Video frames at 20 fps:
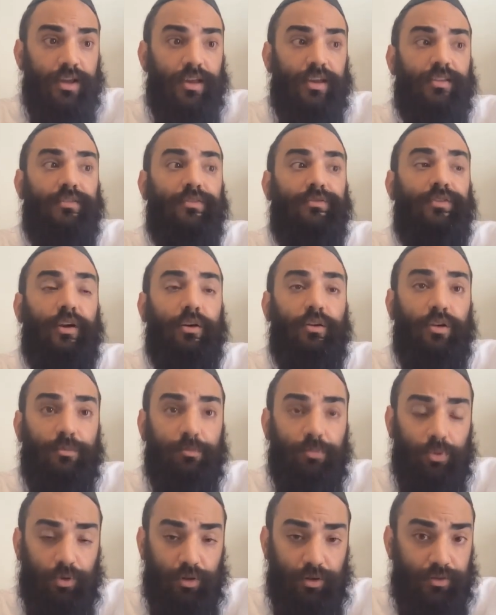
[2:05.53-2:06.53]
it's very
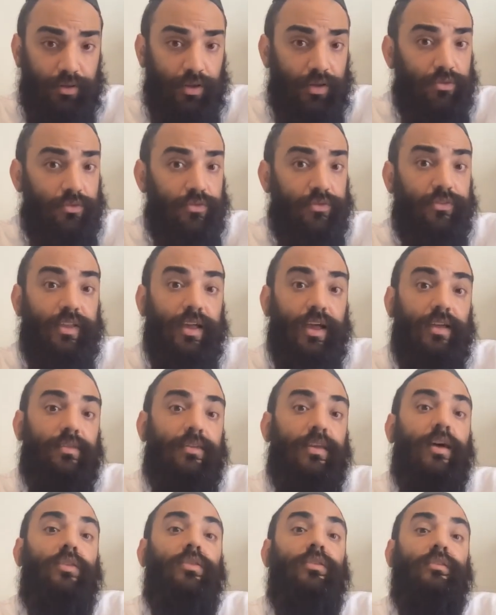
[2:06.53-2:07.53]
important to
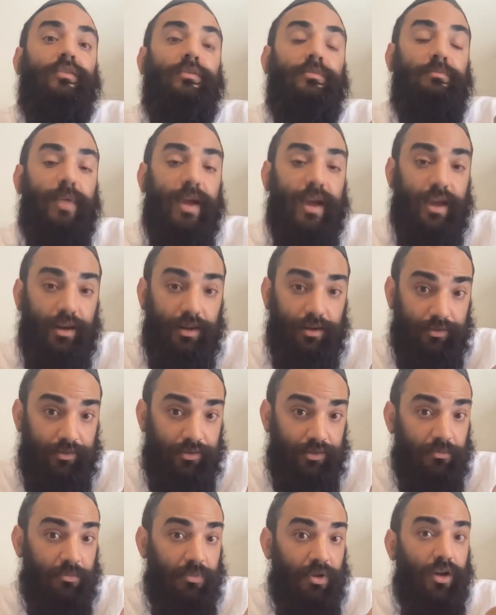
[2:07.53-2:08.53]
understand how this
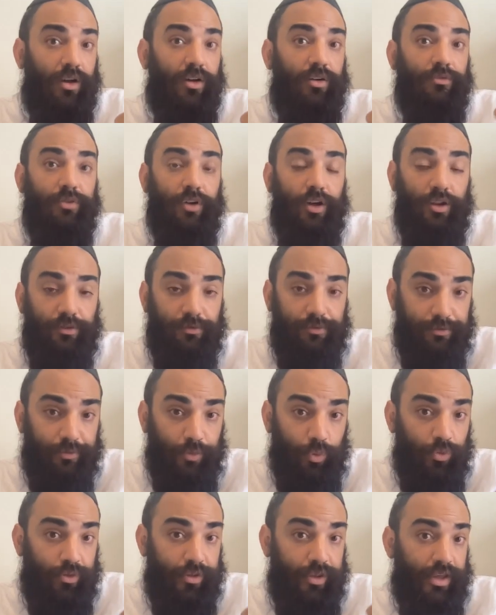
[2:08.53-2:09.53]
mechanism of
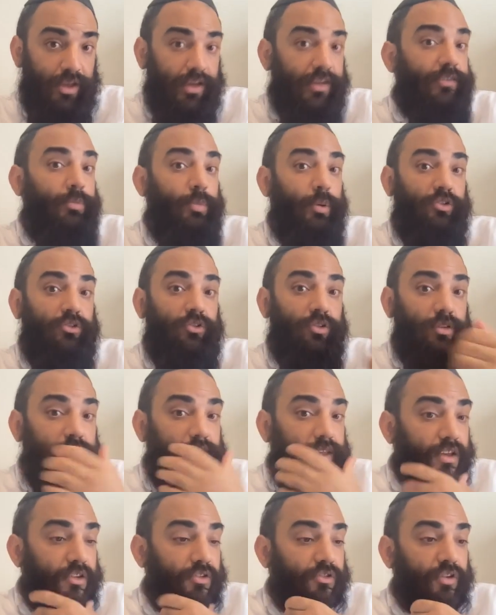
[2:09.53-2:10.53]
unfolding expression
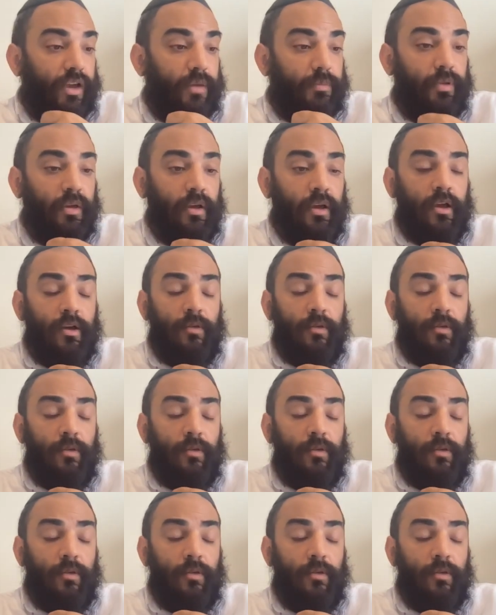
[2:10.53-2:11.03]
takes shape.